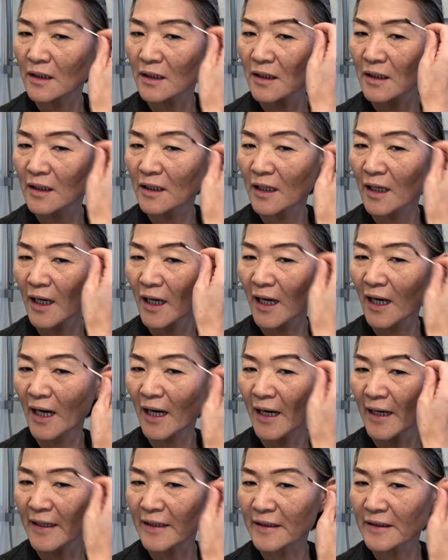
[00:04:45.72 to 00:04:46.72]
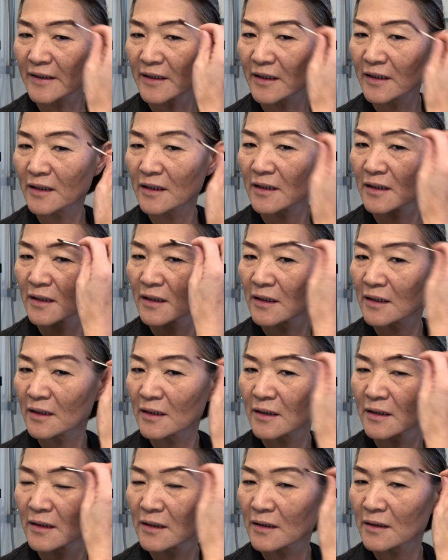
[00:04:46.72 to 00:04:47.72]
a high,
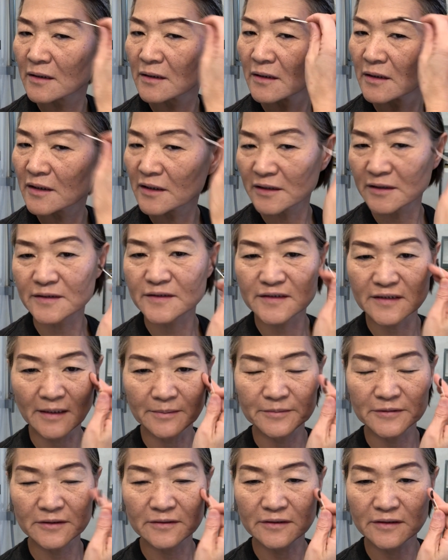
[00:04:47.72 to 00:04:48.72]
except